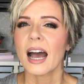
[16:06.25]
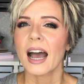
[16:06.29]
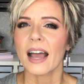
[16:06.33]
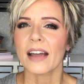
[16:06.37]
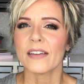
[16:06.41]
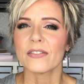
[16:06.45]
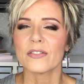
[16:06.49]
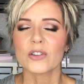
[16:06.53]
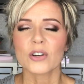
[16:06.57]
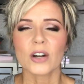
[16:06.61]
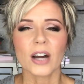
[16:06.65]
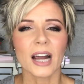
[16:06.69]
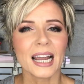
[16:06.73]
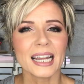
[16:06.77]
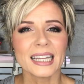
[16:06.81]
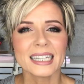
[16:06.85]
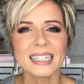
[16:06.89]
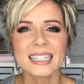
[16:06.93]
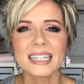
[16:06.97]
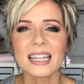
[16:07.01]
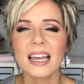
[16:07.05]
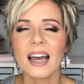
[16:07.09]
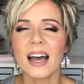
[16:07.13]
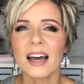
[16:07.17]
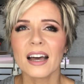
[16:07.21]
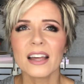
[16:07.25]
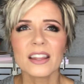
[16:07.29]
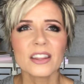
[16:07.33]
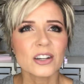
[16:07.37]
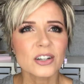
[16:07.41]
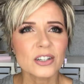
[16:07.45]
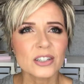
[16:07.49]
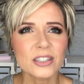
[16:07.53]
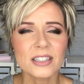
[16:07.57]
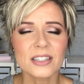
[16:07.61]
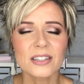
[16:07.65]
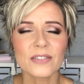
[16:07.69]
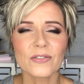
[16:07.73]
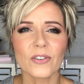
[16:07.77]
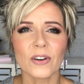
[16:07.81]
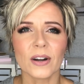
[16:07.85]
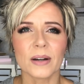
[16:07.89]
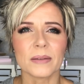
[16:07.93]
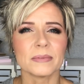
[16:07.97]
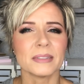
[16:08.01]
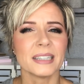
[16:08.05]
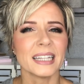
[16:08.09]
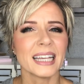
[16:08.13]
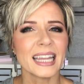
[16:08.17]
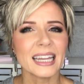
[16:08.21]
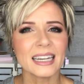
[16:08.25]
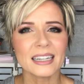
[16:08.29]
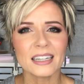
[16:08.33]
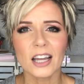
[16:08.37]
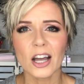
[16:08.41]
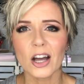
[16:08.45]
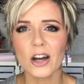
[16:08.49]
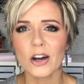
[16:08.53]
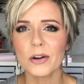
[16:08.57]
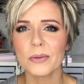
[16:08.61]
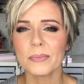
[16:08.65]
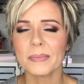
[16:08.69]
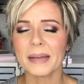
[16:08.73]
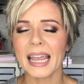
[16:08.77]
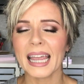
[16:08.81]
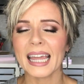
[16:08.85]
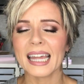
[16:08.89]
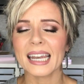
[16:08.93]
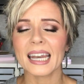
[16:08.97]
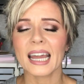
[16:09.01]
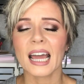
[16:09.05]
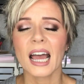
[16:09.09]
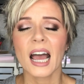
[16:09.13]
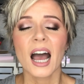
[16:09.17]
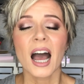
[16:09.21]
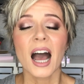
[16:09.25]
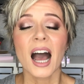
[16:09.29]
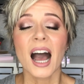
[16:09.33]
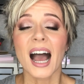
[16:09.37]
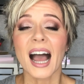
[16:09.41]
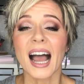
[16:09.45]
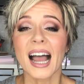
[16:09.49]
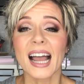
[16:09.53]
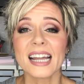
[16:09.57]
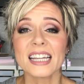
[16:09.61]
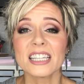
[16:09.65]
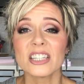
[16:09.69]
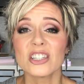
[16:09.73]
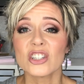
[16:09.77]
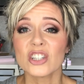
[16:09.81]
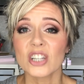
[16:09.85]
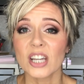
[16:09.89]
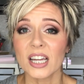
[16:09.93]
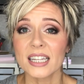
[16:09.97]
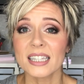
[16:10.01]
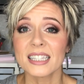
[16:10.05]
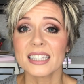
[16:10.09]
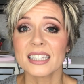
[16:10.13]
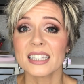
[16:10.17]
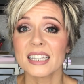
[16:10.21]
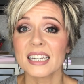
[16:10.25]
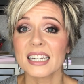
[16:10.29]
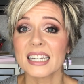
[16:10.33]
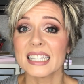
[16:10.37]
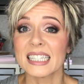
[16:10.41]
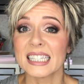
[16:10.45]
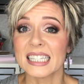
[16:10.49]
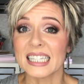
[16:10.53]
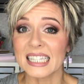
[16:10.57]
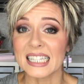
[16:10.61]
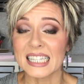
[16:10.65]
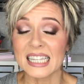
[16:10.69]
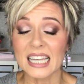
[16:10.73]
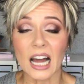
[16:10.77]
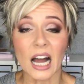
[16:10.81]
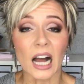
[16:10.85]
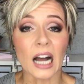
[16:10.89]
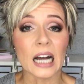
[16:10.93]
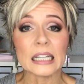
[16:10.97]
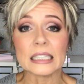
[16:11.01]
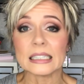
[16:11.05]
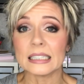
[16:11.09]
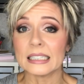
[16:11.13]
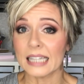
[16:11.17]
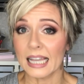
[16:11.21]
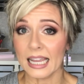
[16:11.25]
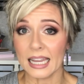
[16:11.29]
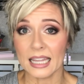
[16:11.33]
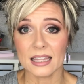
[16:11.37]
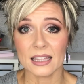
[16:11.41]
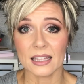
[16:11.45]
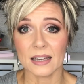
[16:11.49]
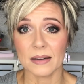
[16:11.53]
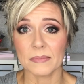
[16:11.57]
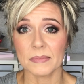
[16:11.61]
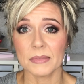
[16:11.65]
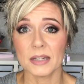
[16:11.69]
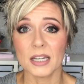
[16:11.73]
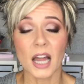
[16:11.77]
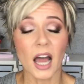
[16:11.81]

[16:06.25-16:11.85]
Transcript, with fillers: I've tried others from Lancome and I just did not like them.